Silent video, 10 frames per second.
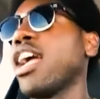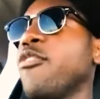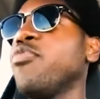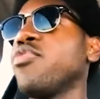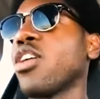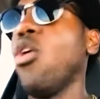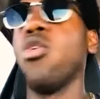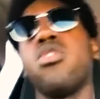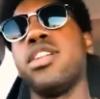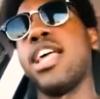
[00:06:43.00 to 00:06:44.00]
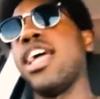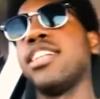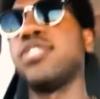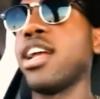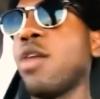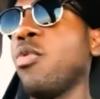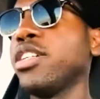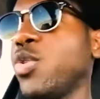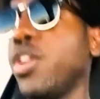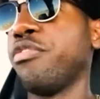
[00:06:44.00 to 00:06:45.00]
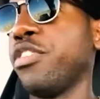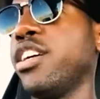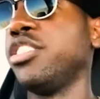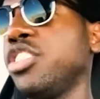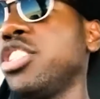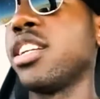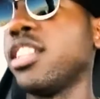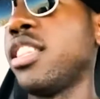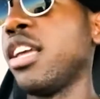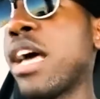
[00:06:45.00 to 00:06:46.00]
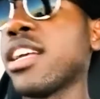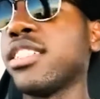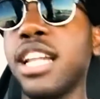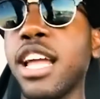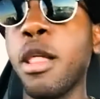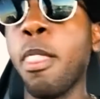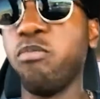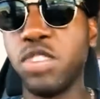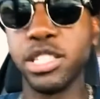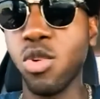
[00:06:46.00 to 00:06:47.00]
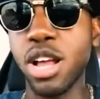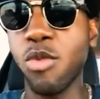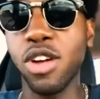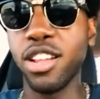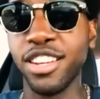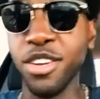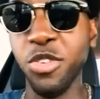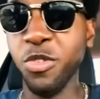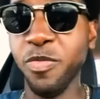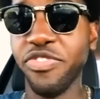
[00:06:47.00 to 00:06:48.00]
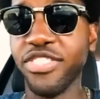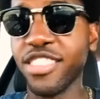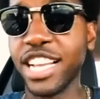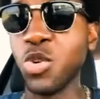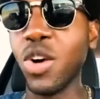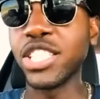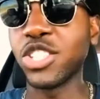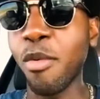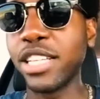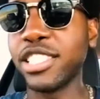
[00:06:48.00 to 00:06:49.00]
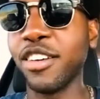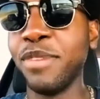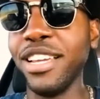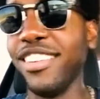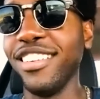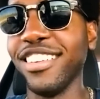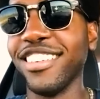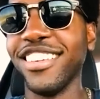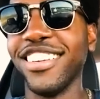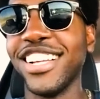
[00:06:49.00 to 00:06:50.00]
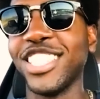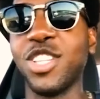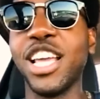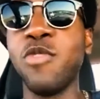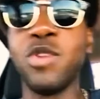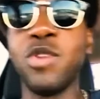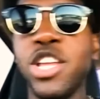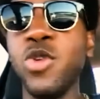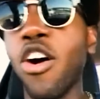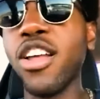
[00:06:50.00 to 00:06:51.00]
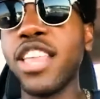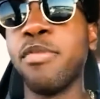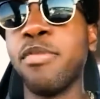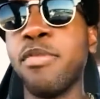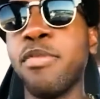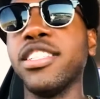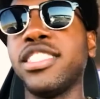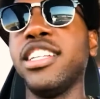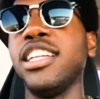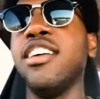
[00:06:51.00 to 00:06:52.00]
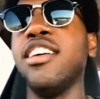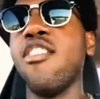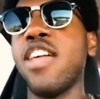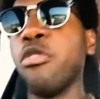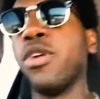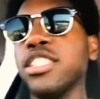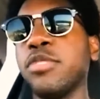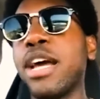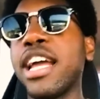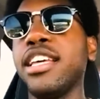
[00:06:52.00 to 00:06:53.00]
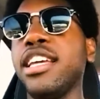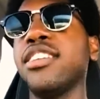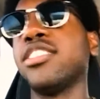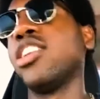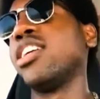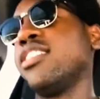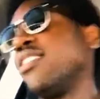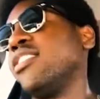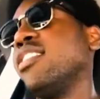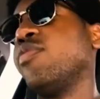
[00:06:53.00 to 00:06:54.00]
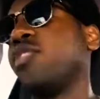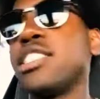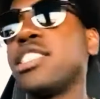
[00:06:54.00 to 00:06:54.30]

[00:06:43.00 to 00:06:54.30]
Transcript: oh, dang, that's right, I was doing it for years. You're just gonna think back and say, like, it's what I wanted to do. It's who I saw myself being. So then when you are that person and everyone looks back at the years on it, it's